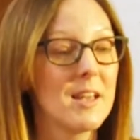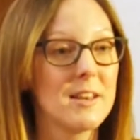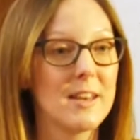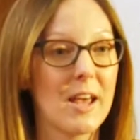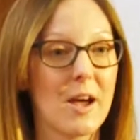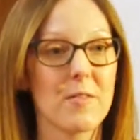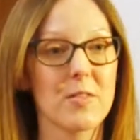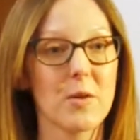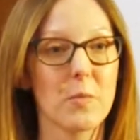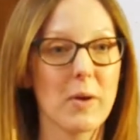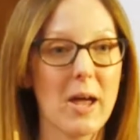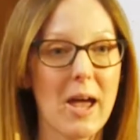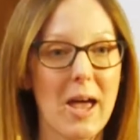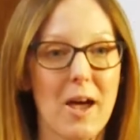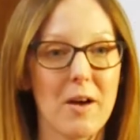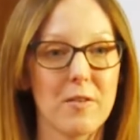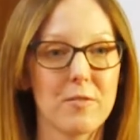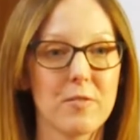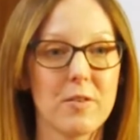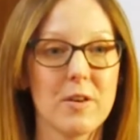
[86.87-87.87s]
now that we
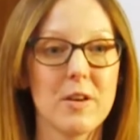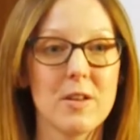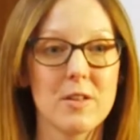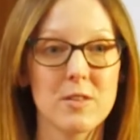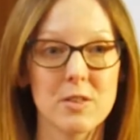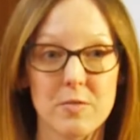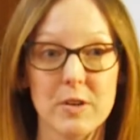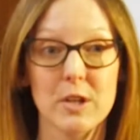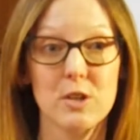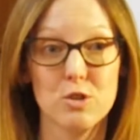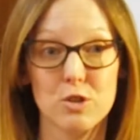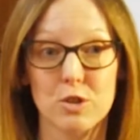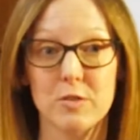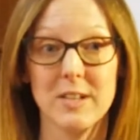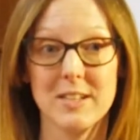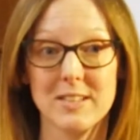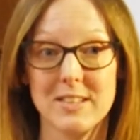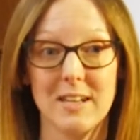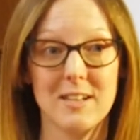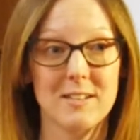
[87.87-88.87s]
have the
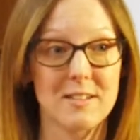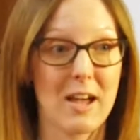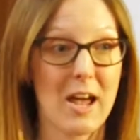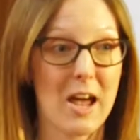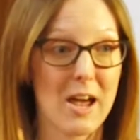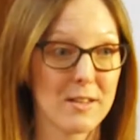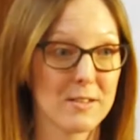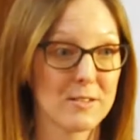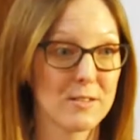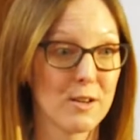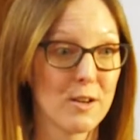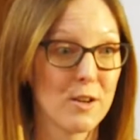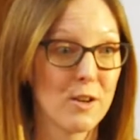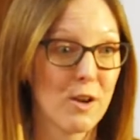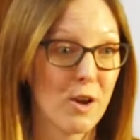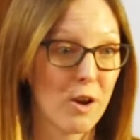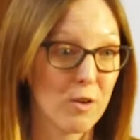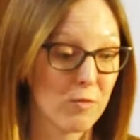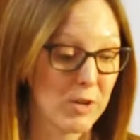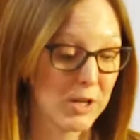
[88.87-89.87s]
Victoria Centre as
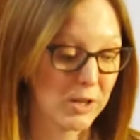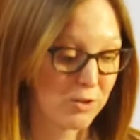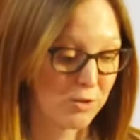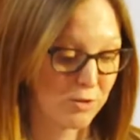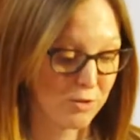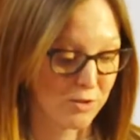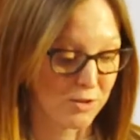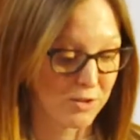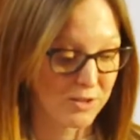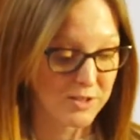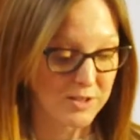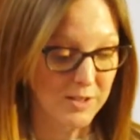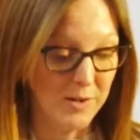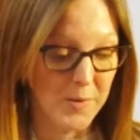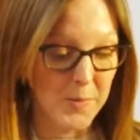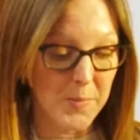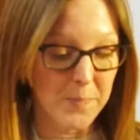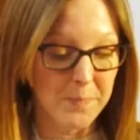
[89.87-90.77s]
a resource.